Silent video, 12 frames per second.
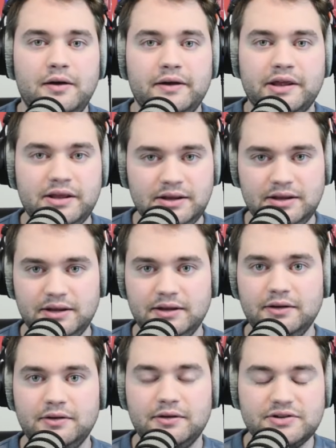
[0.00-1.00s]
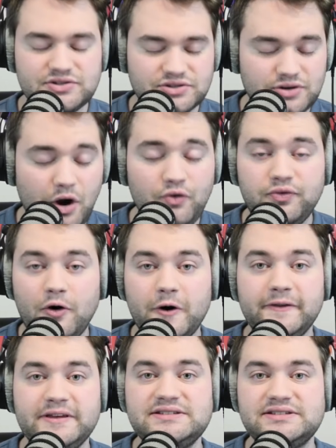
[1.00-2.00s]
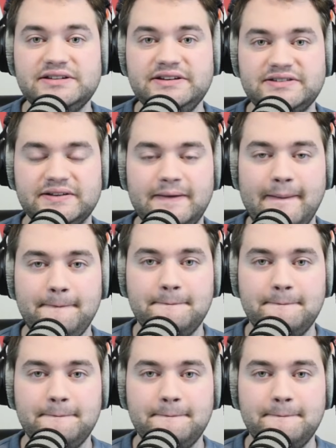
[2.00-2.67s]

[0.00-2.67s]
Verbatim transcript: He, so far this season,